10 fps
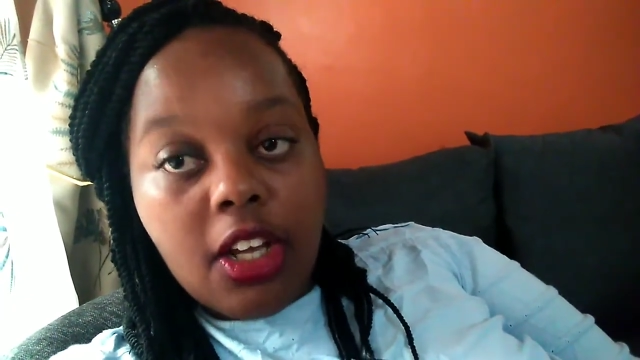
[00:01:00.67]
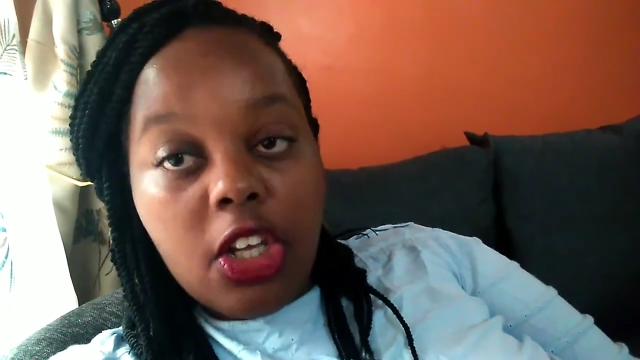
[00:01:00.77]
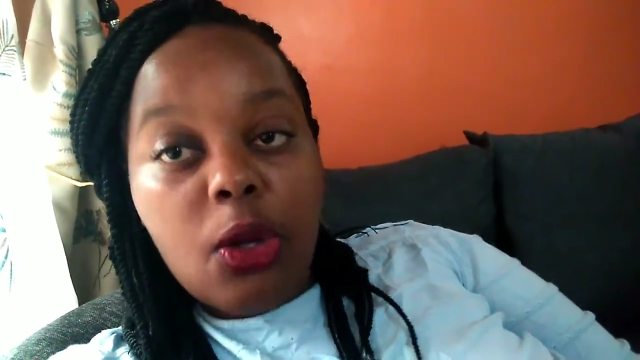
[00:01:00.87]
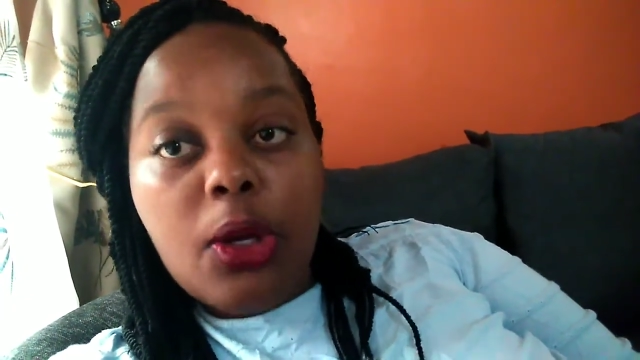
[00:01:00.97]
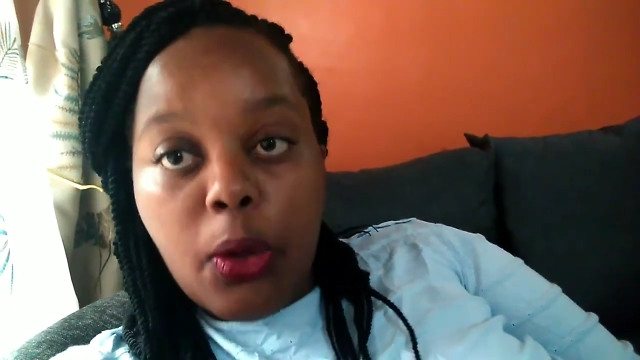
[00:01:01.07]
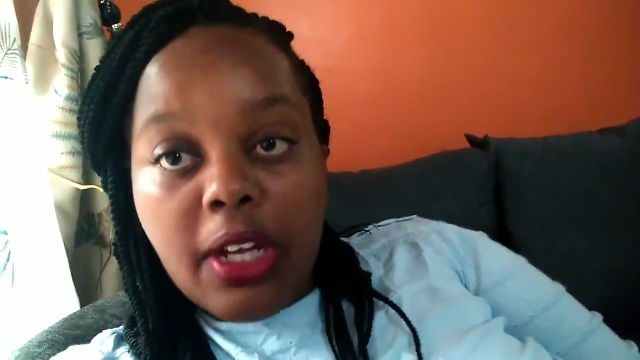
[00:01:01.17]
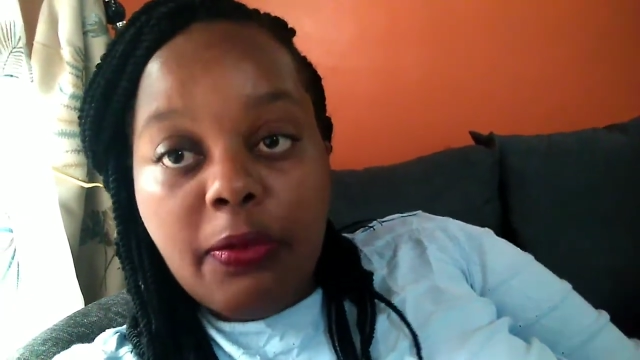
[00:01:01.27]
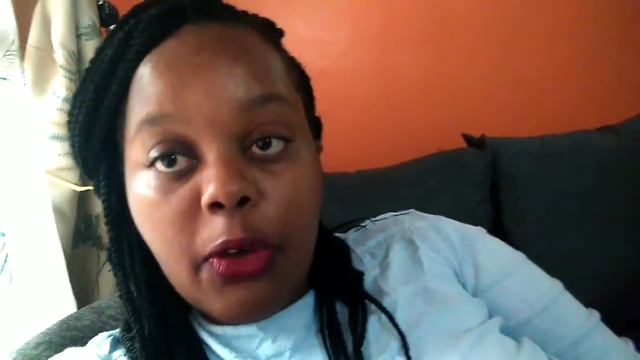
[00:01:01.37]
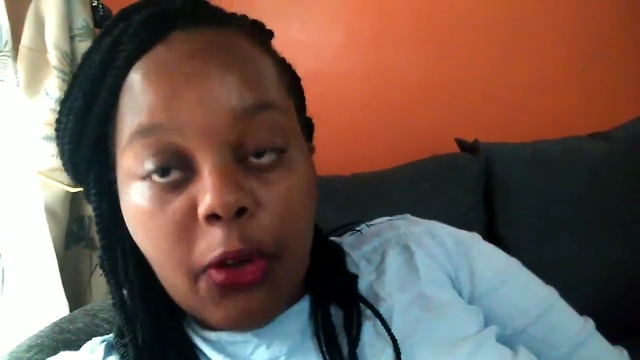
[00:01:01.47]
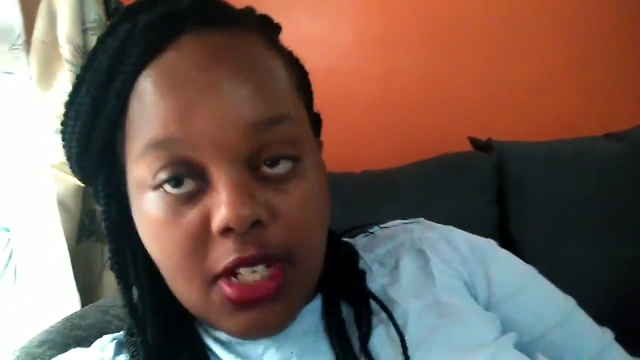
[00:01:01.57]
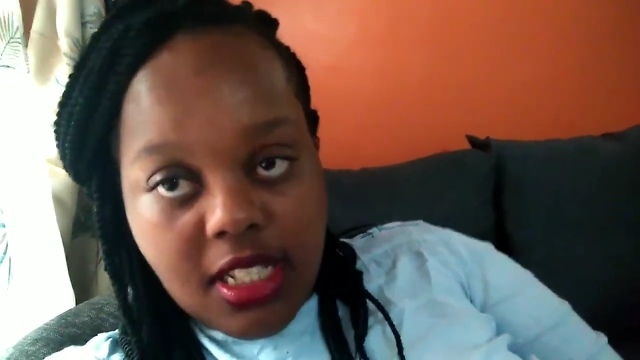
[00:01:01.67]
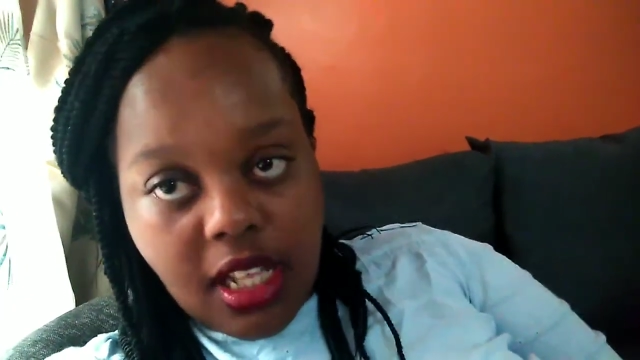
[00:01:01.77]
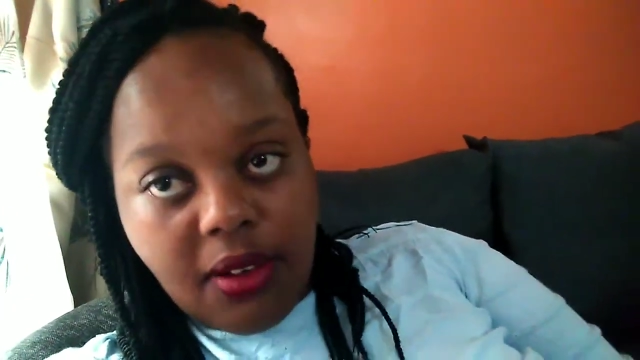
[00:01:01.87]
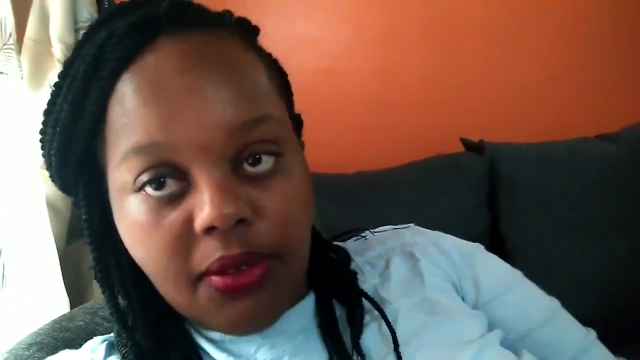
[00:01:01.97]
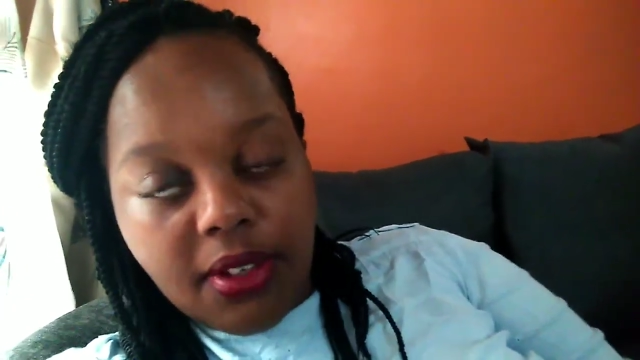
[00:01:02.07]
you're doing for
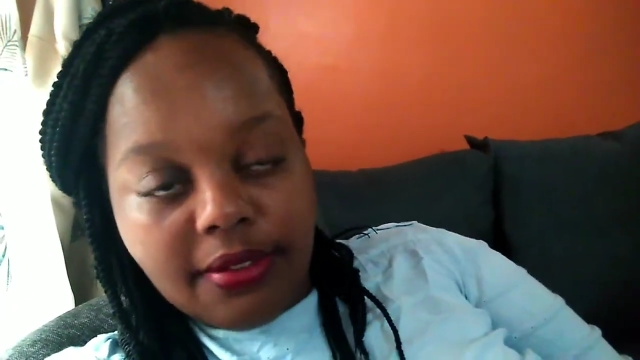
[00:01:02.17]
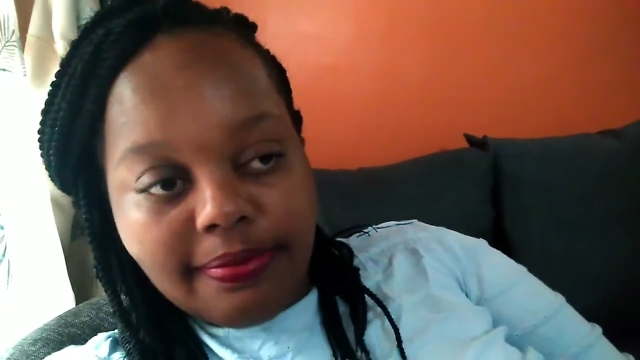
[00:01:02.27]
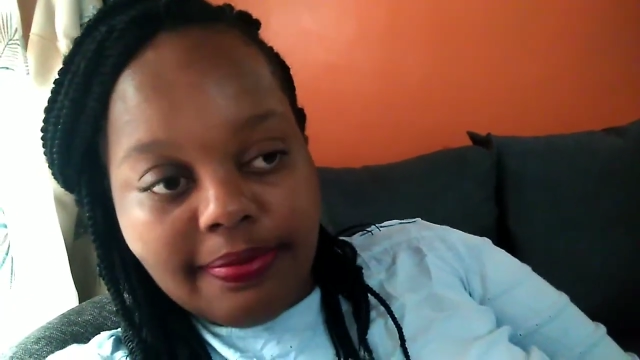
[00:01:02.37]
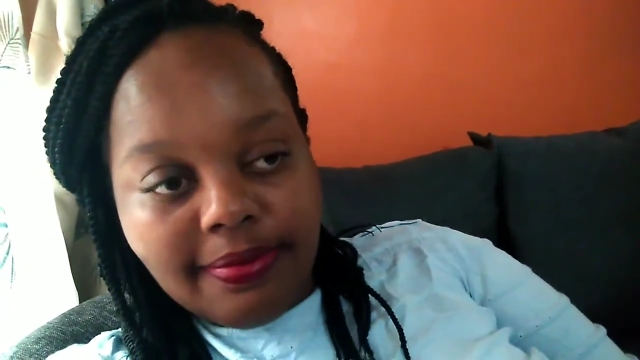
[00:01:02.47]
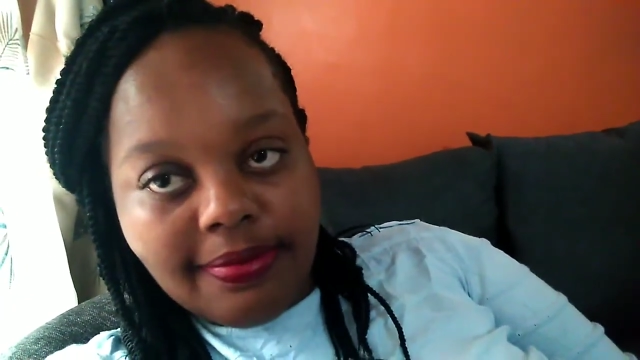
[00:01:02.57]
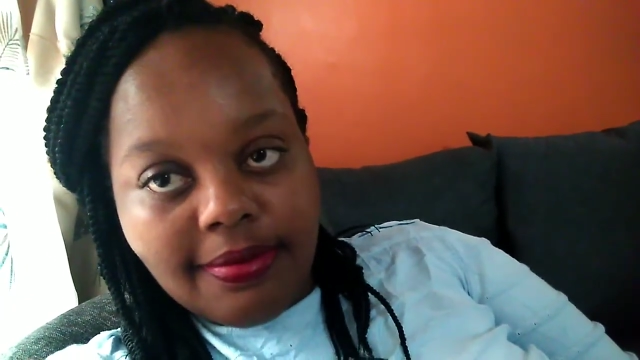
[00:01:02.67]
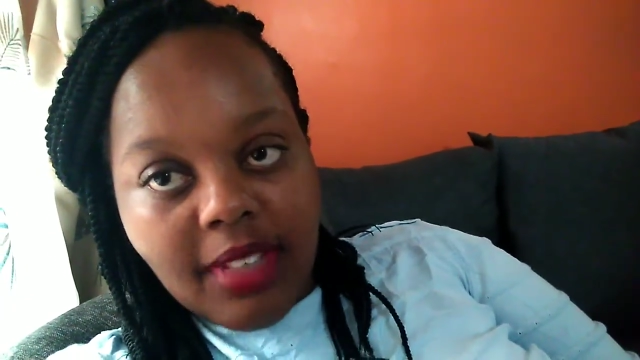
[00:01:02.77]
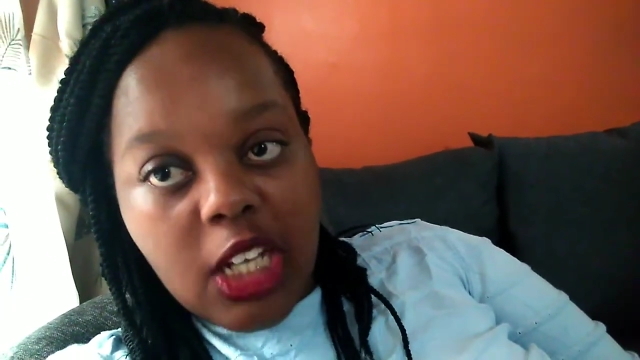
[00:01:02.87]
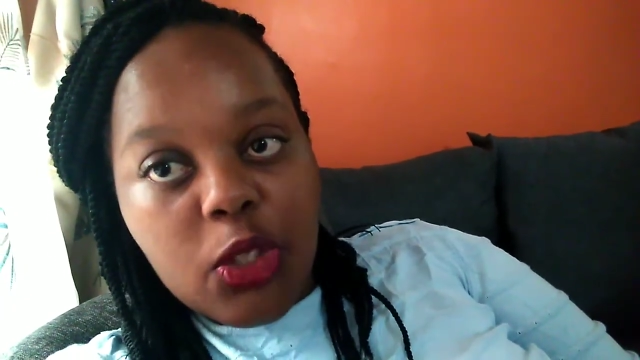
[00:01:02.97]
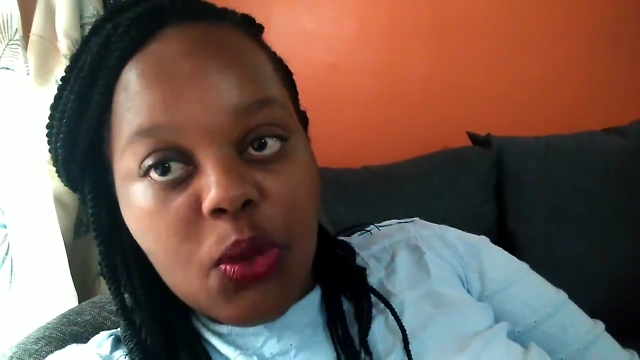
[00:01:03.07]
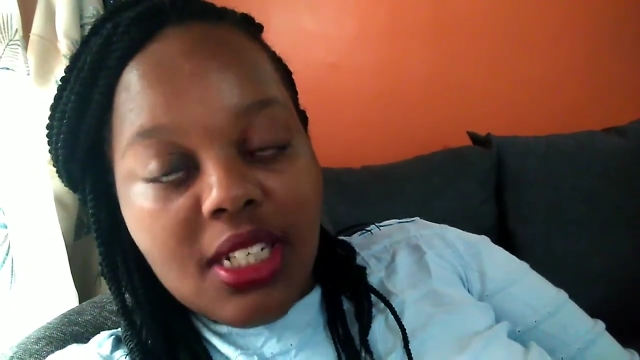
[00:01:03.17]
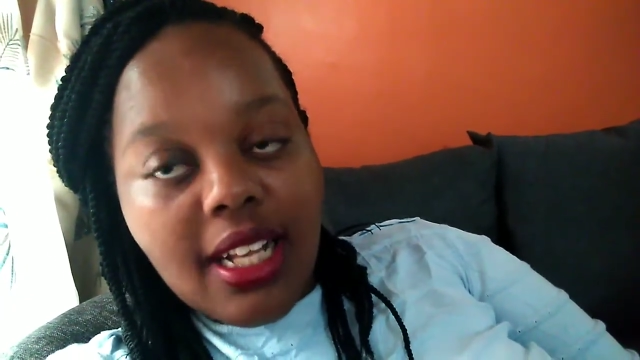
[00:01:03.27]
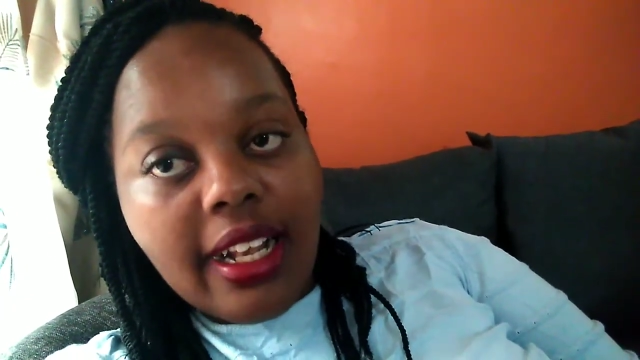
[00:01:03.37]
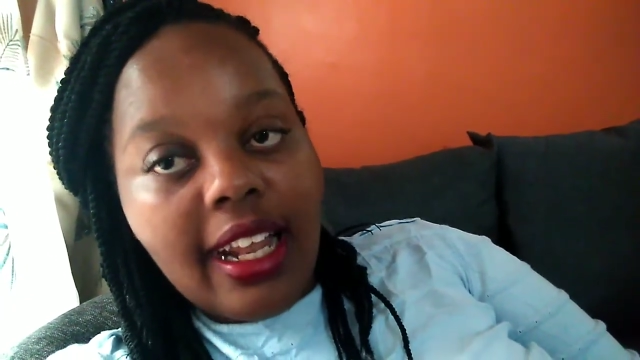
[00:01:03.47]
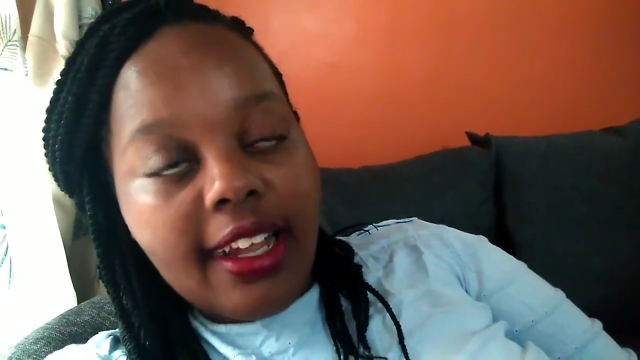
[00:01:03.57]
yourself. Do
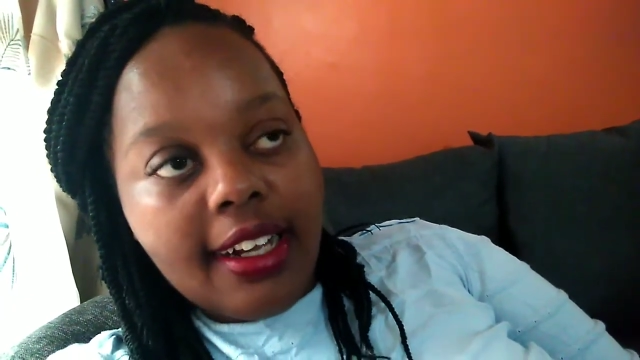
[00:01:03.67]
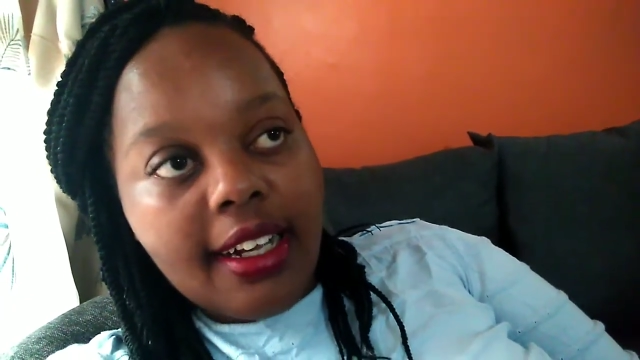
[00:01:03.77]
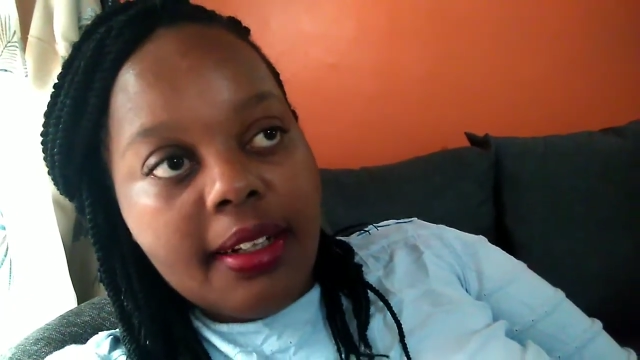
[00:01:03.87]
it like